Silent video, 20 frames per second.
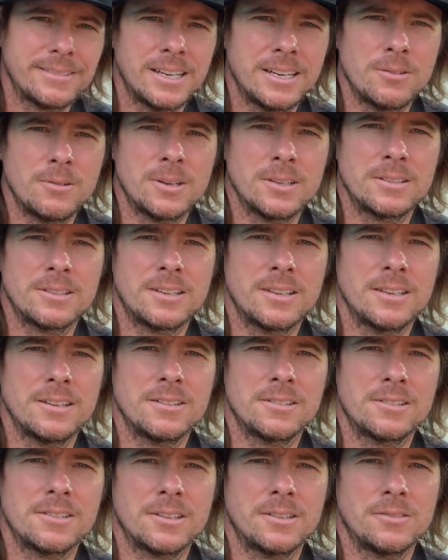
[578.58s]
anyways, get
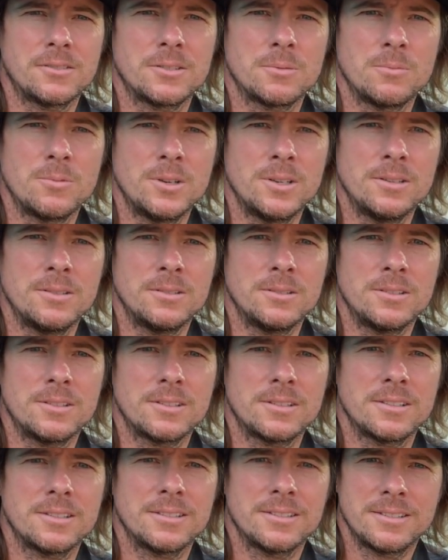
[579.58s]
yourself some
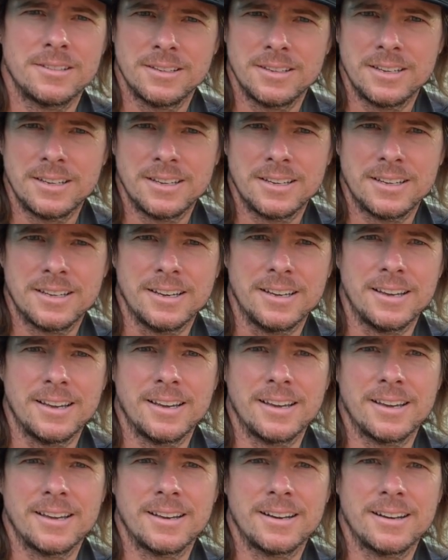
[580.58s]
wheels.
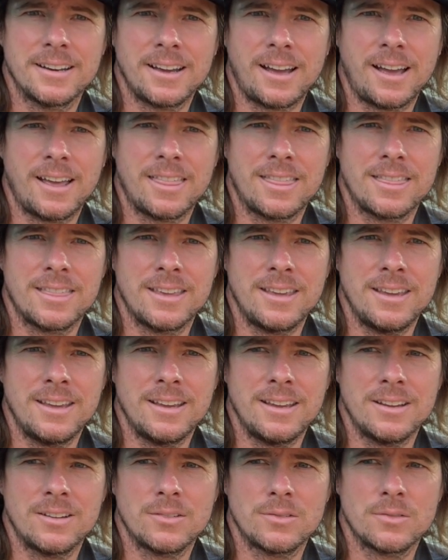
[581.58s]
And I
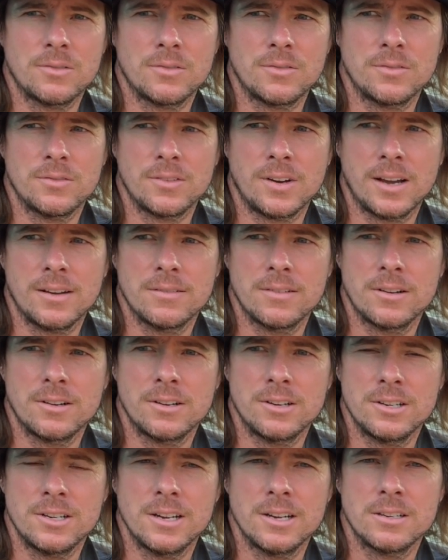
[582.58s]
think
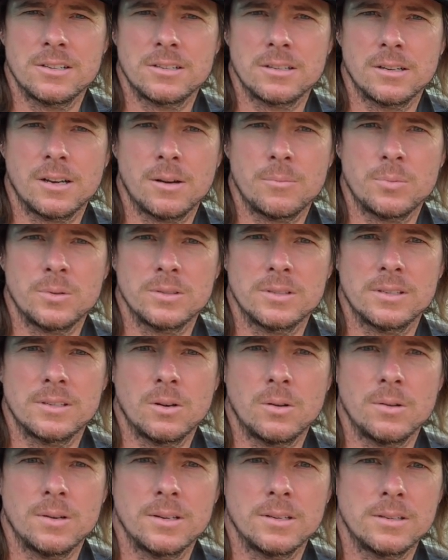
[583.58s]
500YENSHOP was
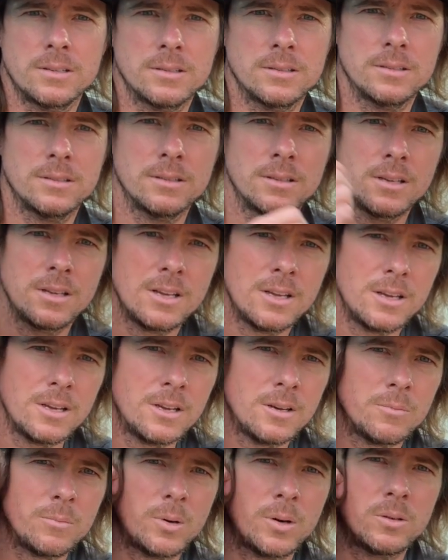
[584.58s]
going to
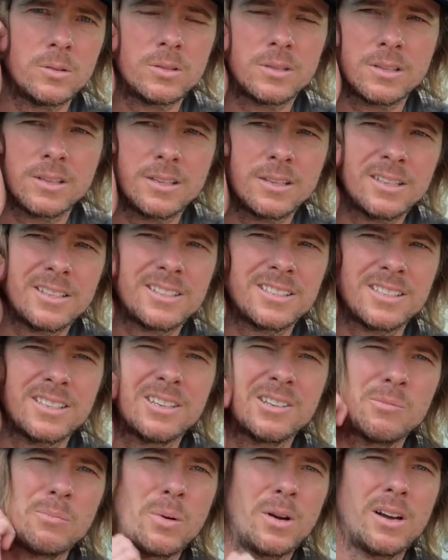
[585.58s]
post this
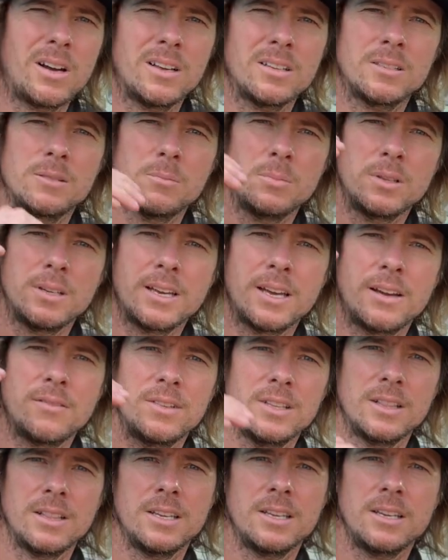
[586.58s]
and possibly have
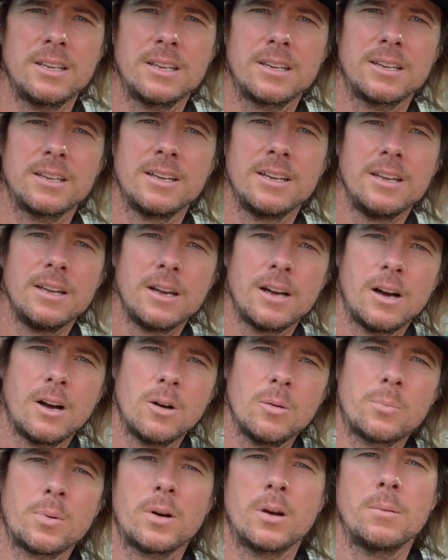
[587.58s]
a link.
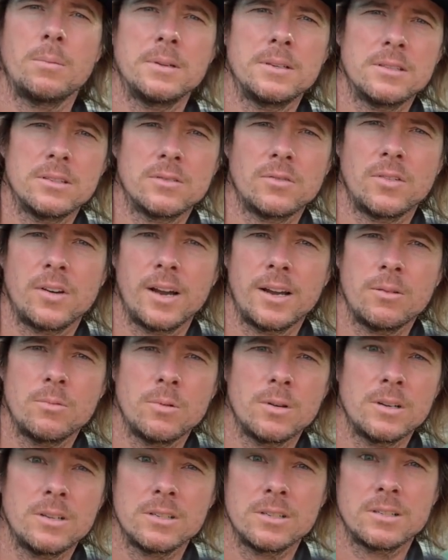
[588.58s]
I'll probably just find
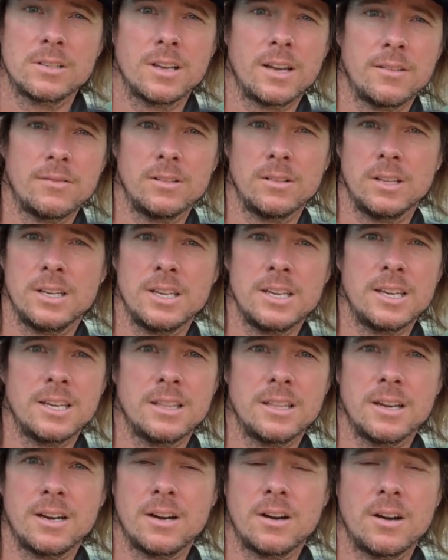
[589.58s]
one just to have a link
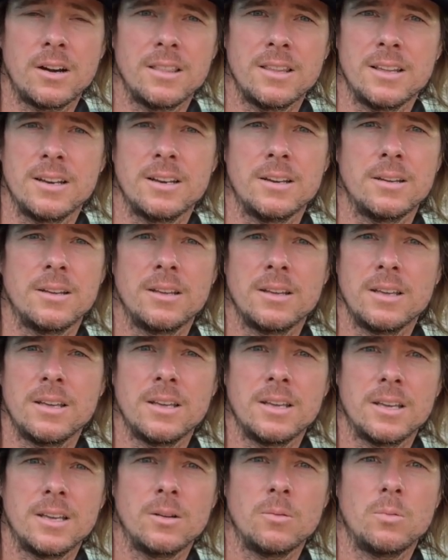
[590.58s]
in there, and then
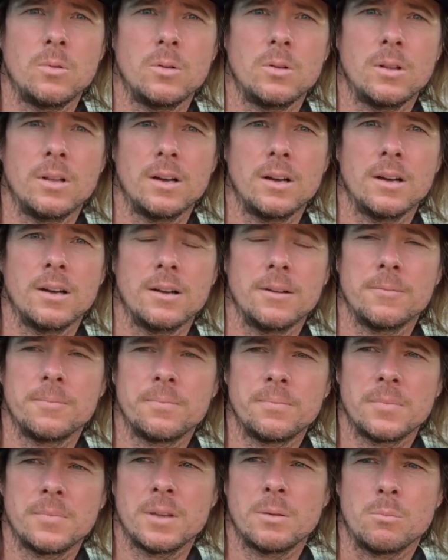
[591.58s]
it will
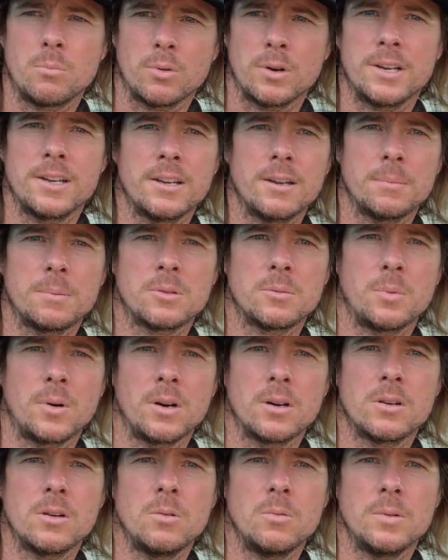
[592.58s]
bring up
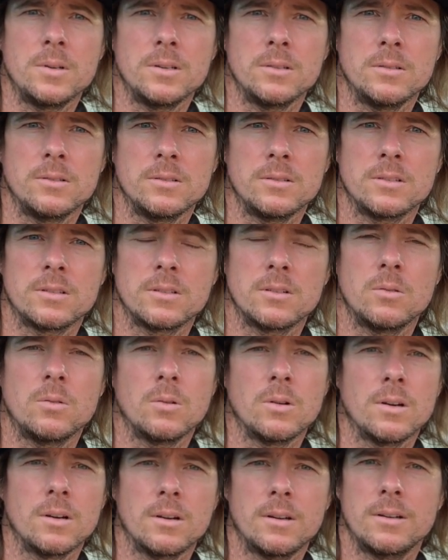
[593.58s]
Sparco wheels,
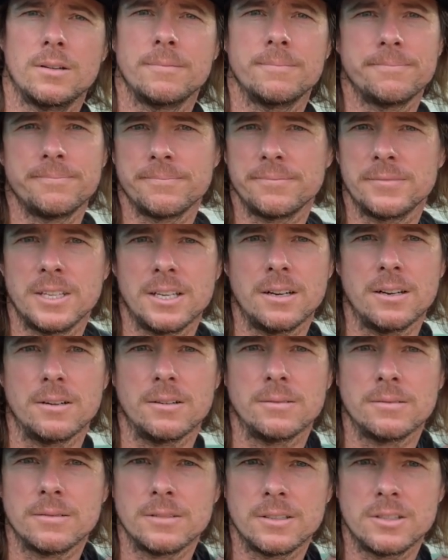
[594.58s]
or
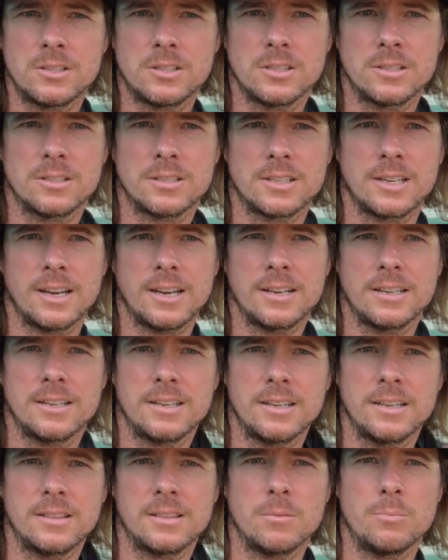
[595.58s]
just to kind of
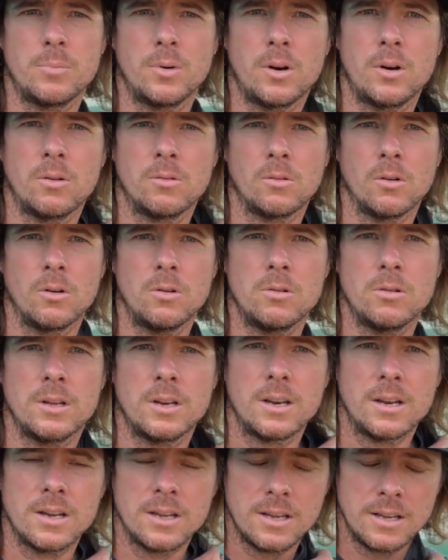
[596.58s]
get the ball
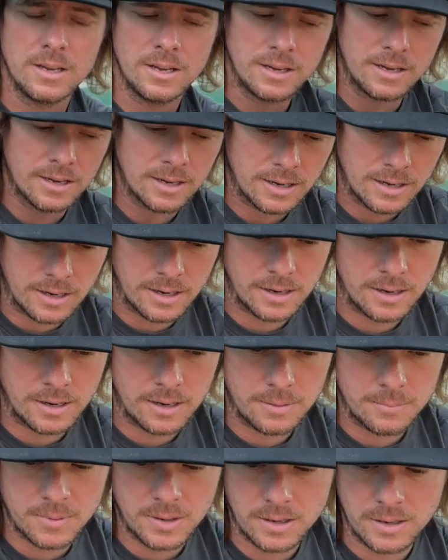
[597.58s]
rolling
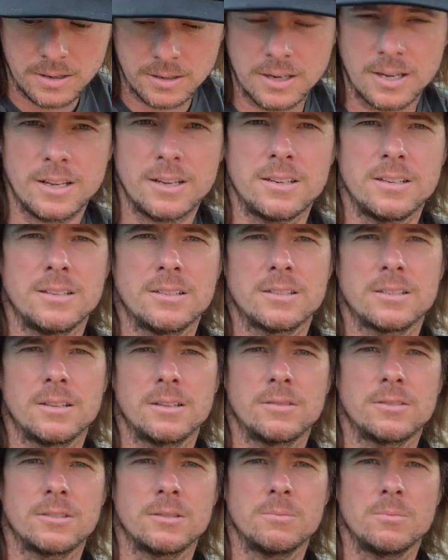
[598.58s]
on getting
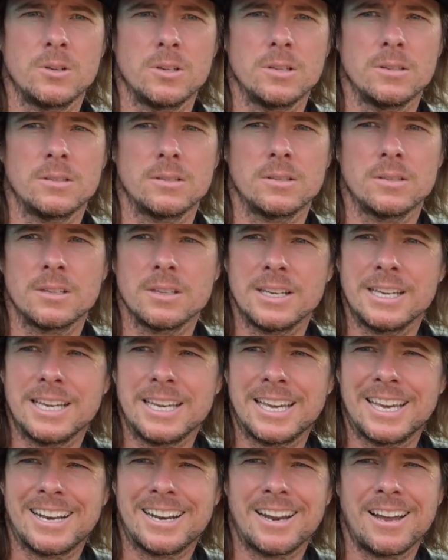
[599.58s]
yourself some wheels.
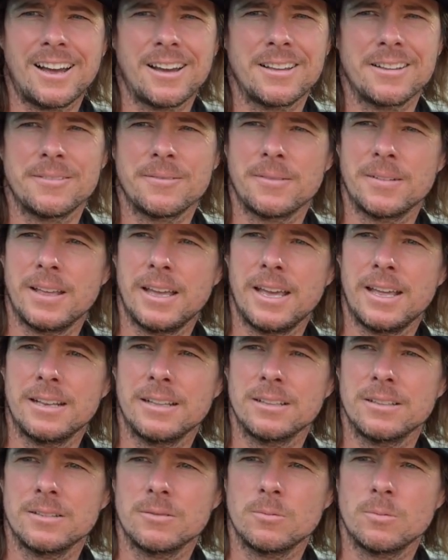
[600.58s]
And
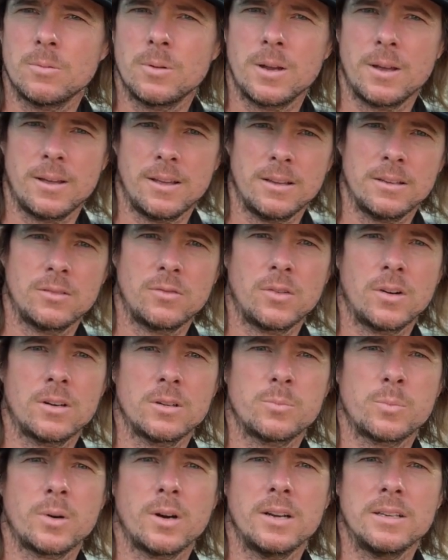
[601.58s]
as far
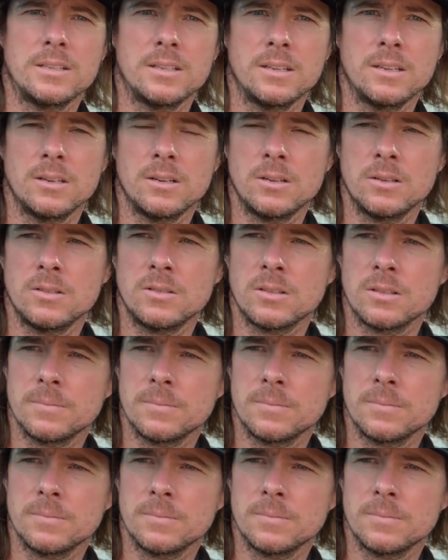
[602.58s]
as pricing goes,